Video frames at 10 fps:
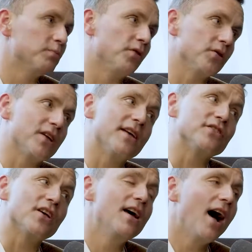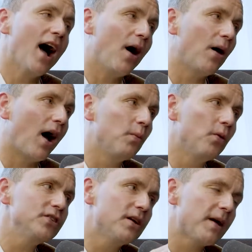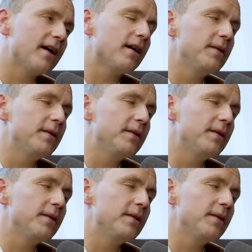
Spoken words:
process. I want to come back.